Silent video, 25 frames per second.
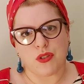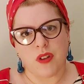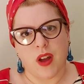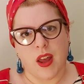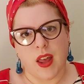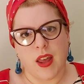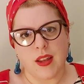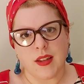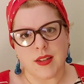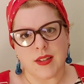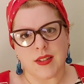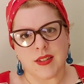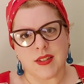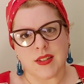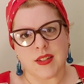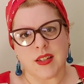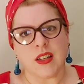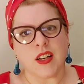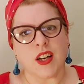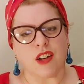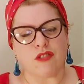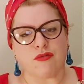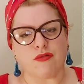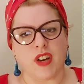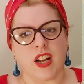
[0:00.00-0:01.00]
dress.
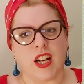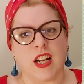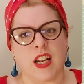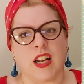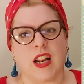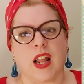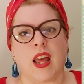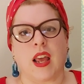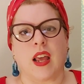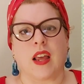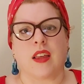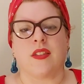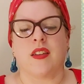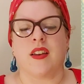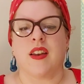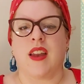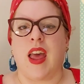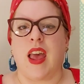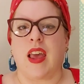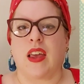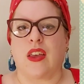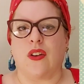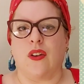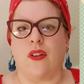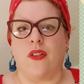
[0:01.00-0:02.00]
I really like the
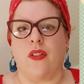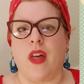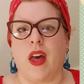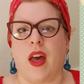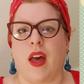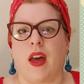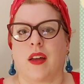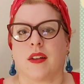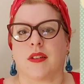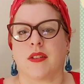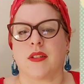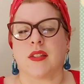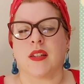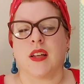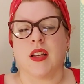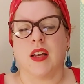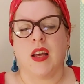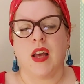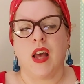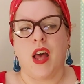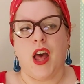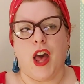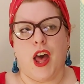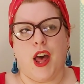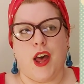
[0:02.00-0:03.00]
neck on
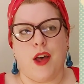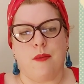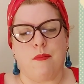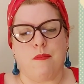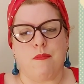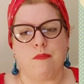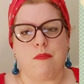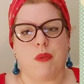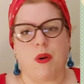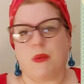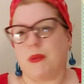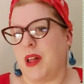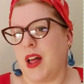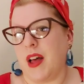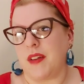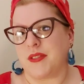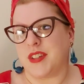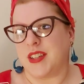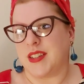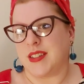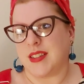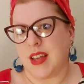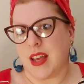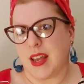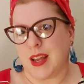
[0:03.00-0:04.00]
that, but we'll have
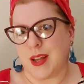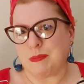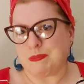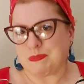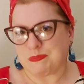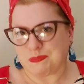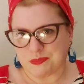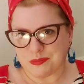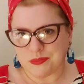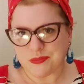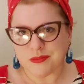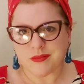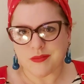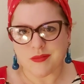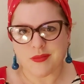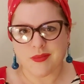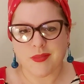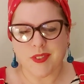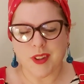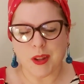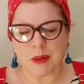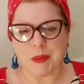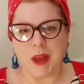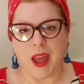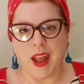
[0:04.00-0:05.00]
to see.
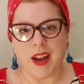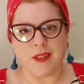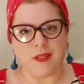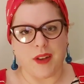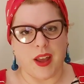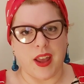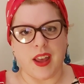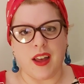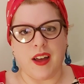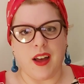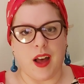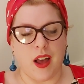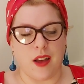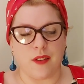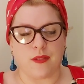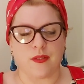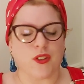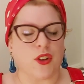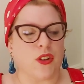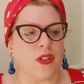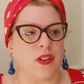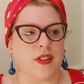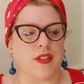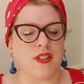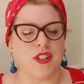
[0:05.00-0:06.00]
But anyway, I've
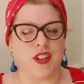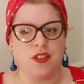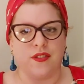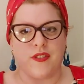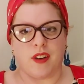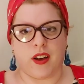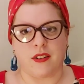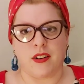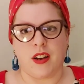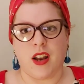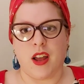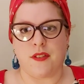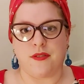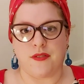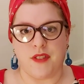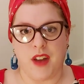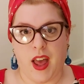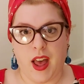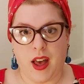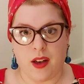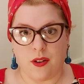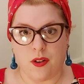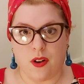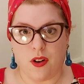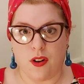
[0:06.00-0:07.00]
got this newfound love
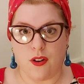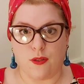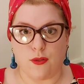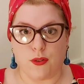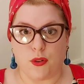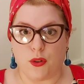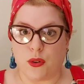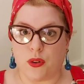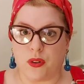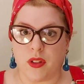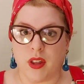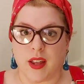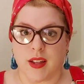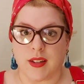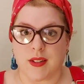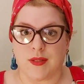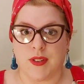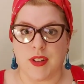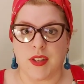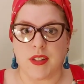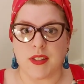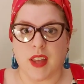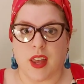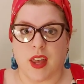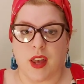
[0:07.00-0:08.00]
now of all things
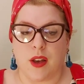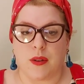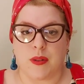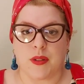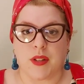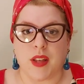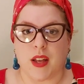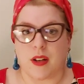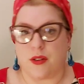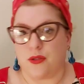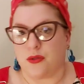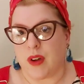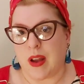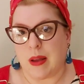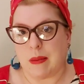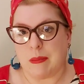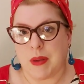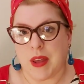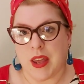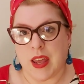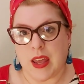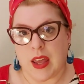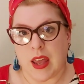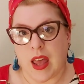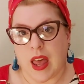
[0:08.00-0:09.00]
viscose and
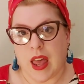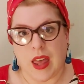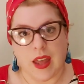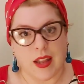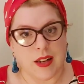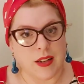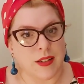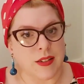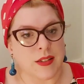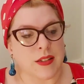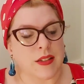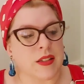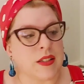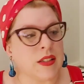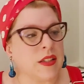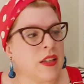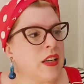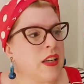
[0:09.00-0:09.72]
drapey, and